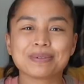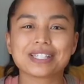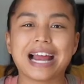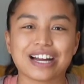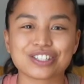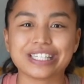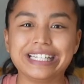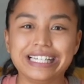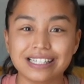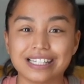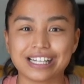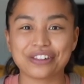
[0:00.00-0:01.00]
to actually
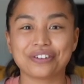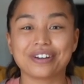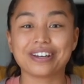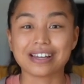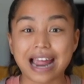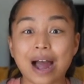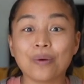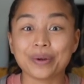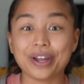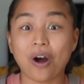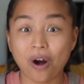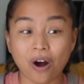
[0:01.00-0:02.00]
eat together and now
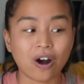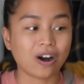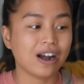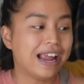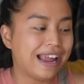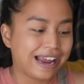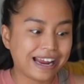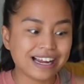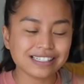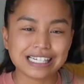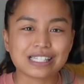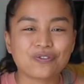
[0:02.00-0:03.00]
we are.
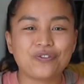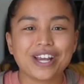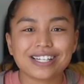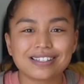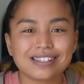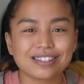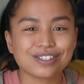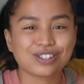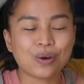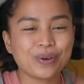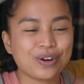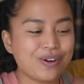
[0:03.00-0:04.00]
And it's fixed,
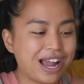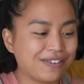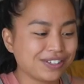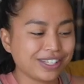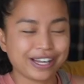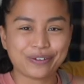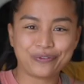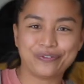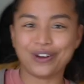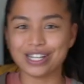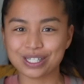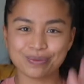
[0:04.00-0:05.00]
so we don't have to like
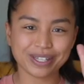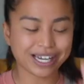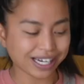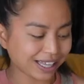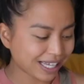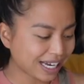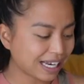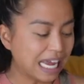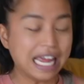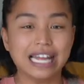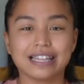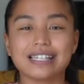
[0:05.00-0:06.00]
fuss with anything.
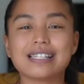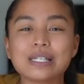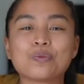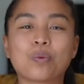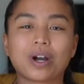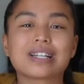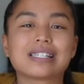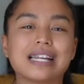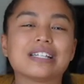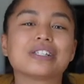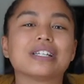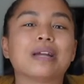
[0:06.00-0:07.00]
This is
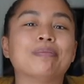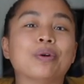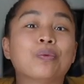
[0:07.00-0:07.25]
workstation number